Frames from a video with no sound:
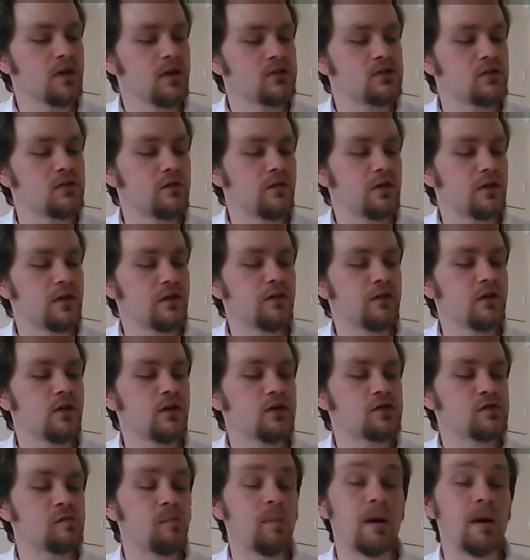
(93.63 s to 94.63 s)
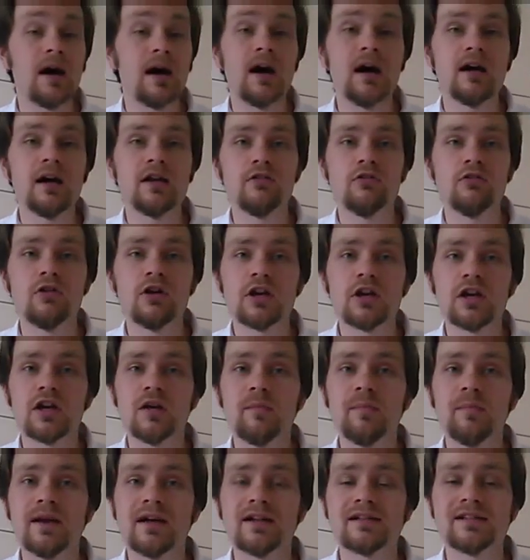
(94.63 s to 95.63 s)
So for your first bar, you're only going
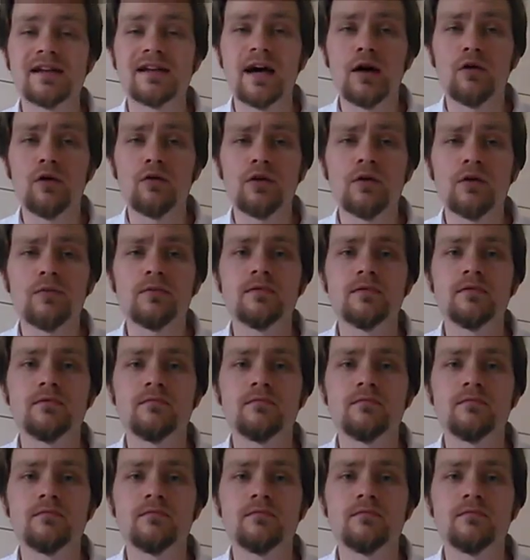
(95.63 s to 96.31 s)
to pick down.